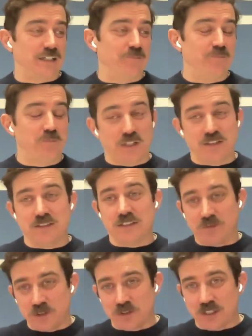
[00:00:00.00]
But
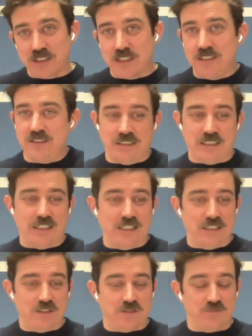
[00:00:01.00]
if you're lucky
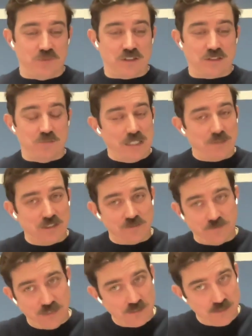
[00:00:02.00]
and you're running maybe
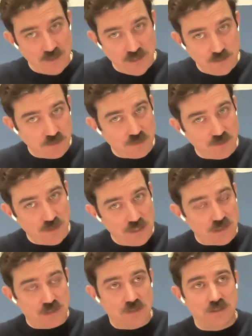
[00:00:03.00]
a fairly simple
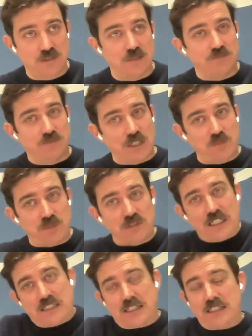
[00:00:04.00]
integration, it might
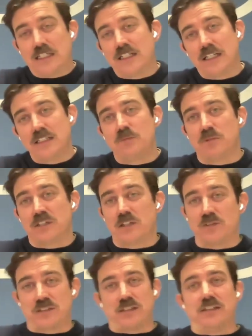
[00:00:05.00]
be less than that 90, but
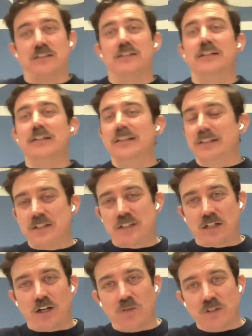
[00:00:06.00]
I would say
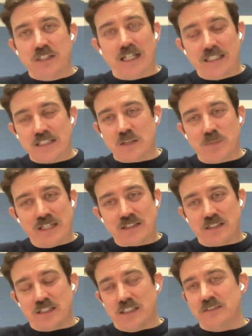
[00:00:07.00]
start with 90 as a
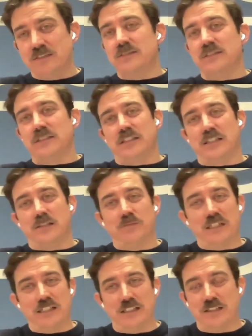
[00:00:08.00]
baseline
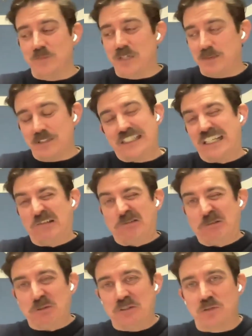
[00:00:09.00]
and maybe
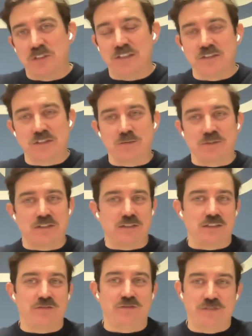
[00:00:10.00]
account for 120 just to be
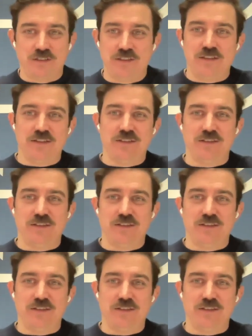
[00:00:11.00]
safe.